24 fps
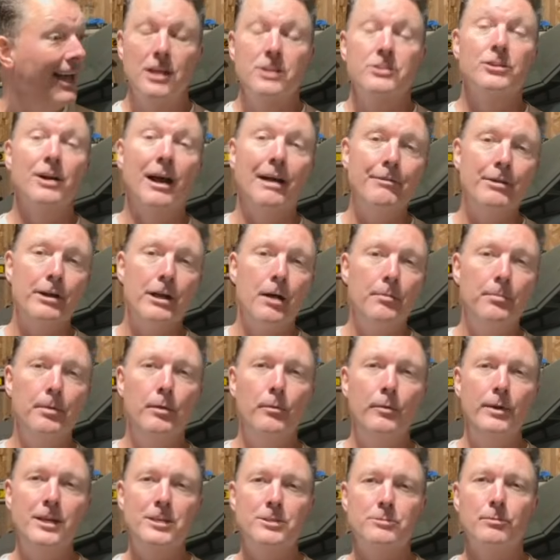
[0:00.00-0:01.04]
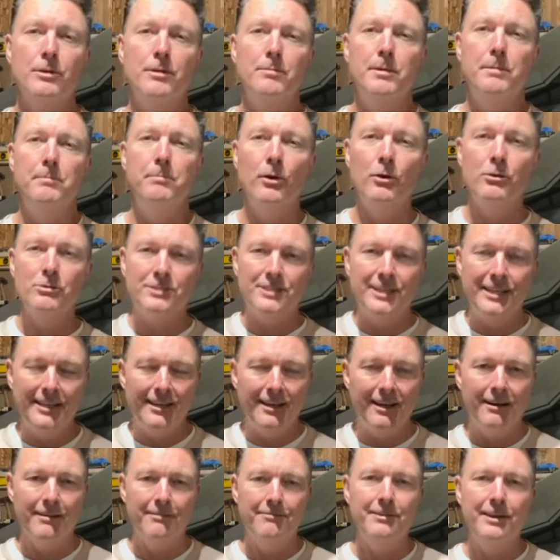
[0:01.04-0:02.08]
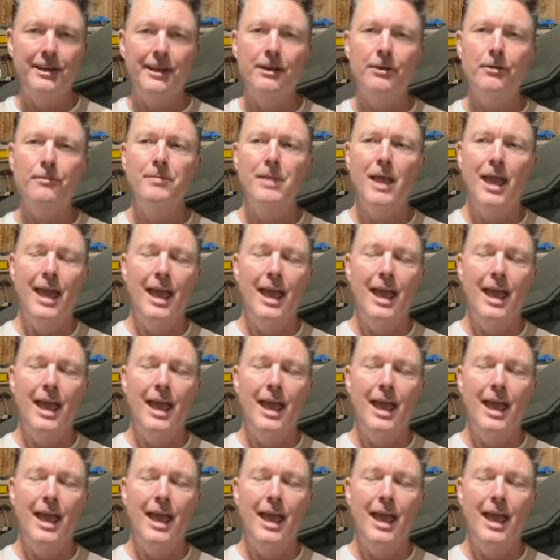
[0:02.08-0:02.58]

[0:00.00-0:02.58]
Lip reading: So every couple of weeks we're going to be posting a video,